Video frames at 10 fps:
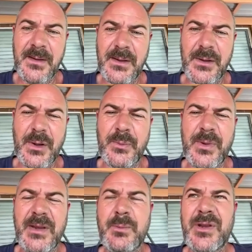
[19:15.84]
you know,
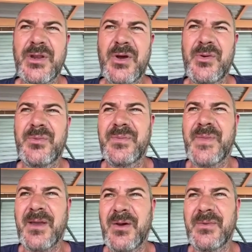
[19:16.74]
we know
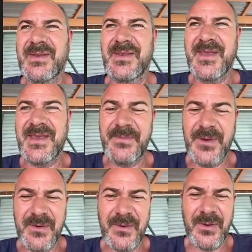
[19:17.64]
that going deep
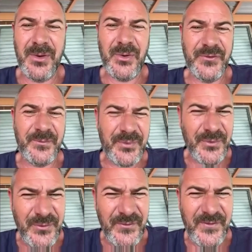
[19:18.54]
can cause
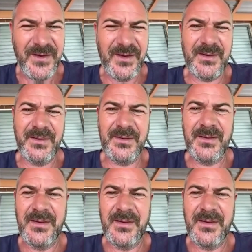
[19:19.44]
bruising and